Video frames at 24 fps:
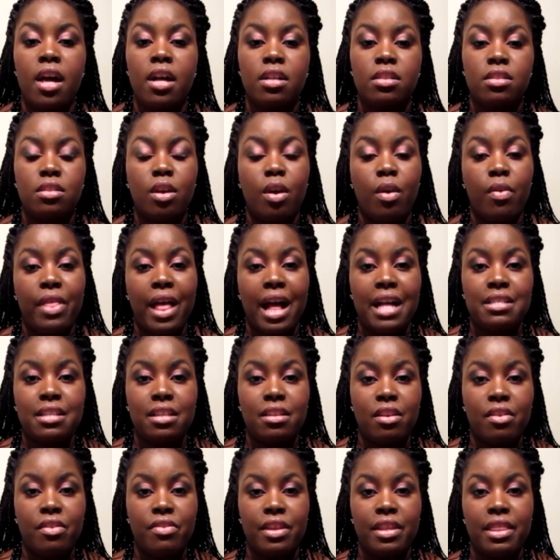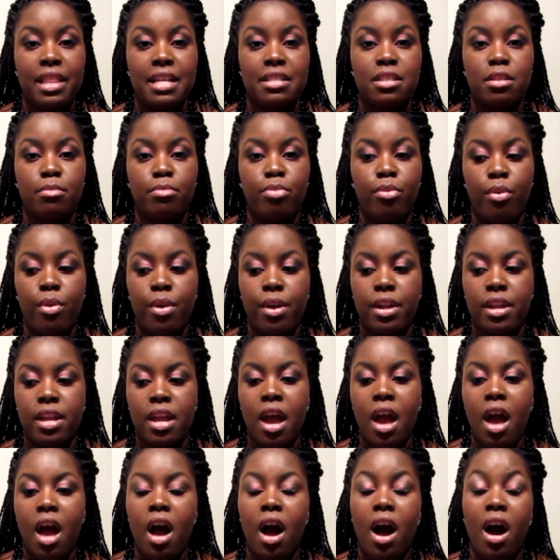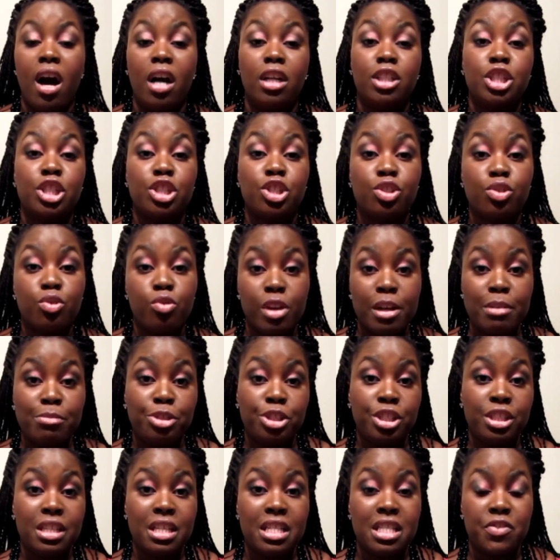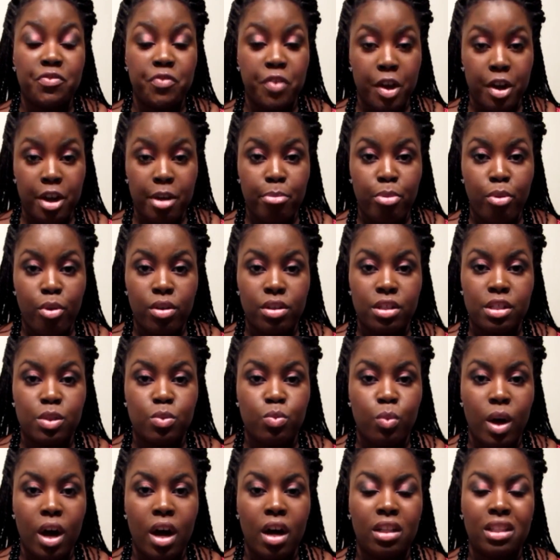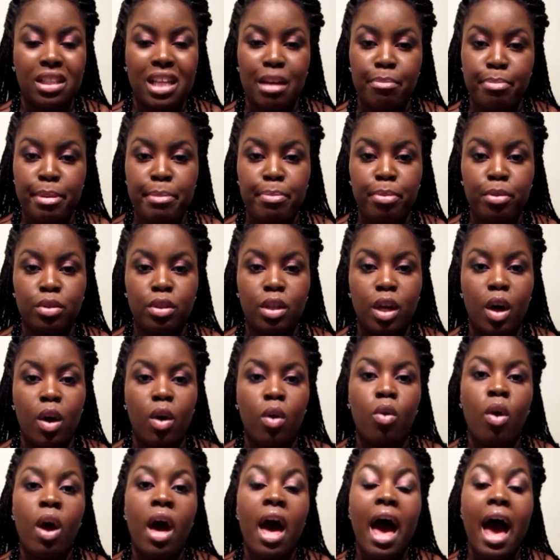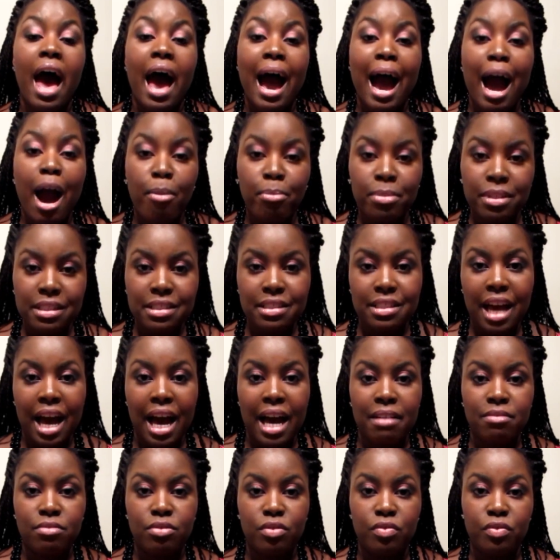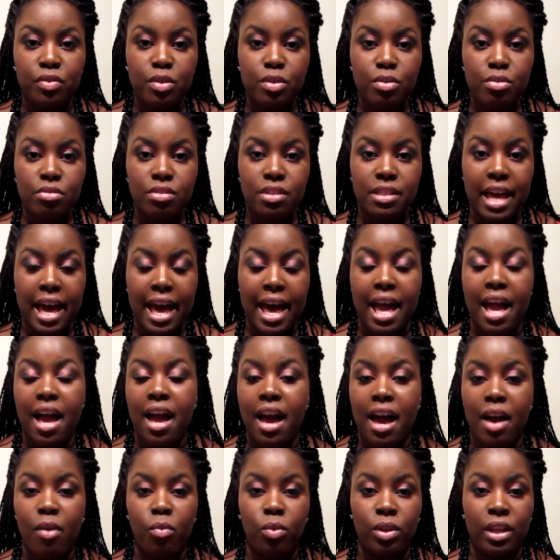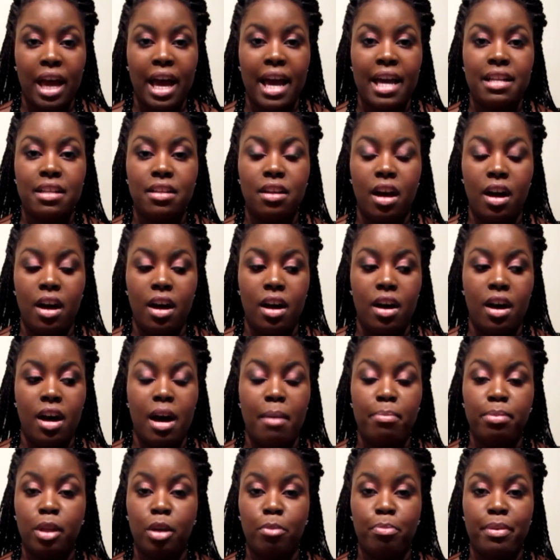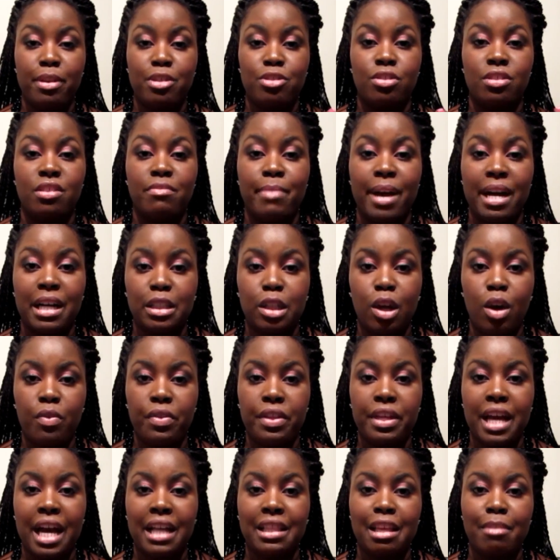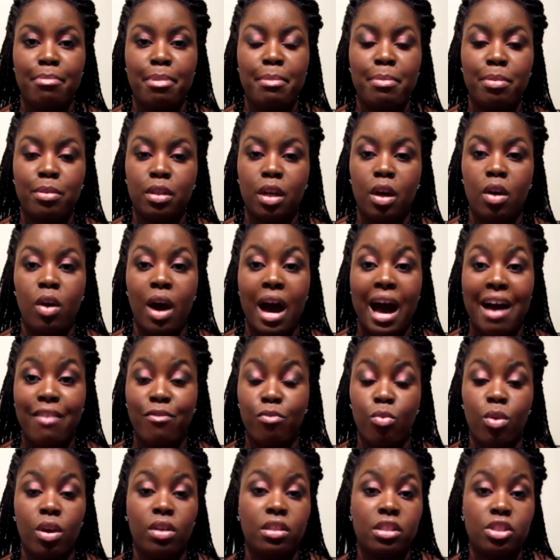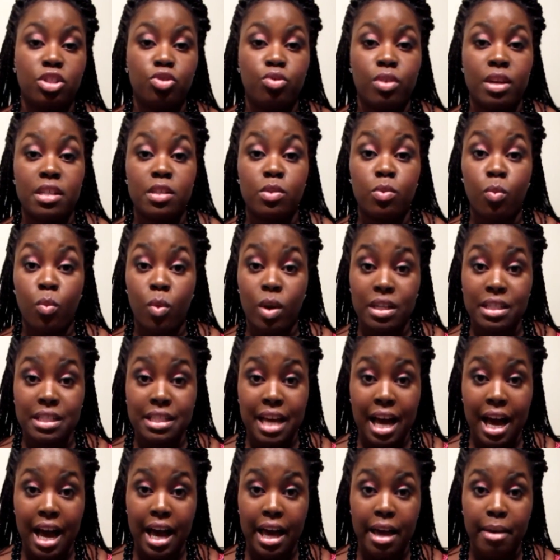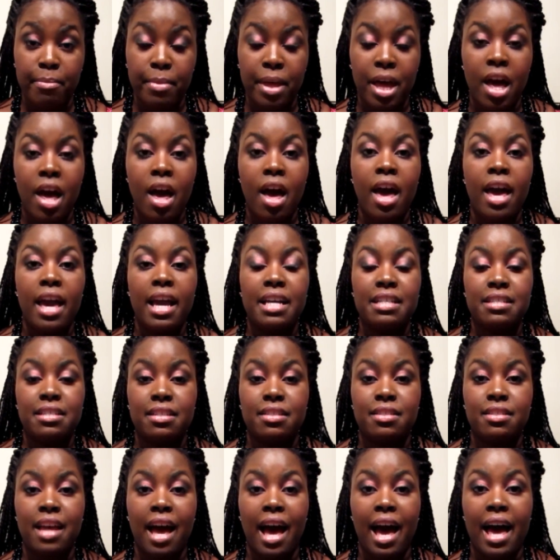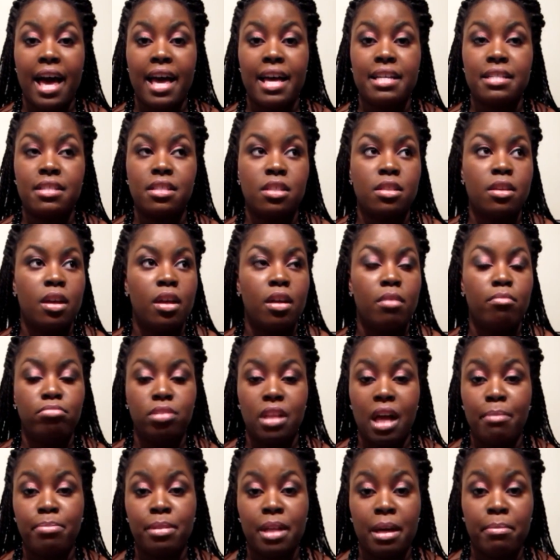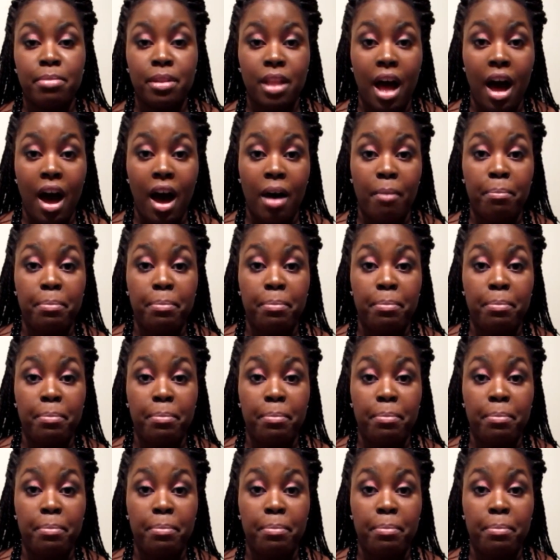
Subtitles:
So that's another thing that's important. Description is very important as well. Let people know how many times you use that. When I upload pictures of my clothing, I let people know I've worn this dress one time. It's a size blah, blah, blah.